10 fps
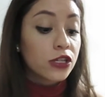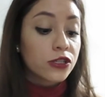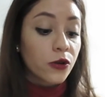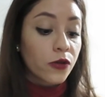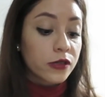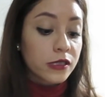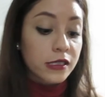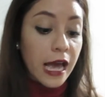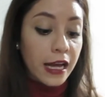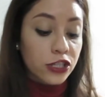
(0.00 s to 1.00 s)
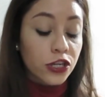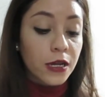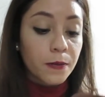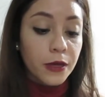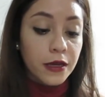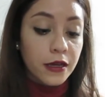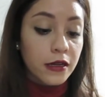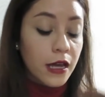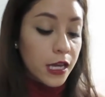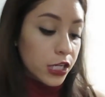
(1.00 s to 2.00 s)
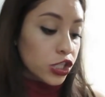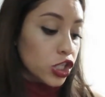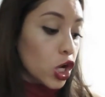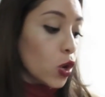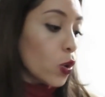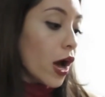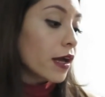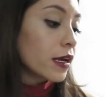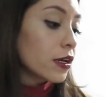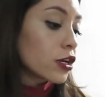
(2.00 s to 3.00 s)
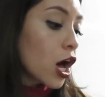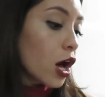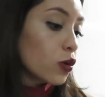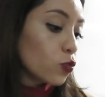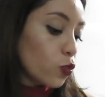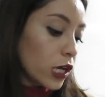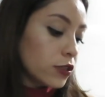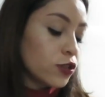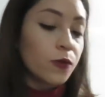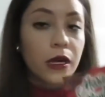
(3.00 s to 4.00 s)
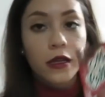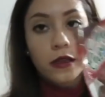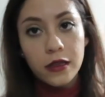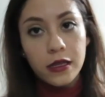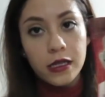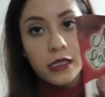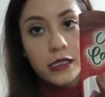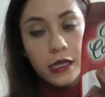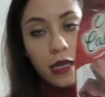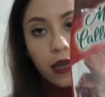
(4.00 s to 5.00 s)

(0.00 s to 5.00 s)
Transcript: So this is actually vegan, so I cannot wait to make this.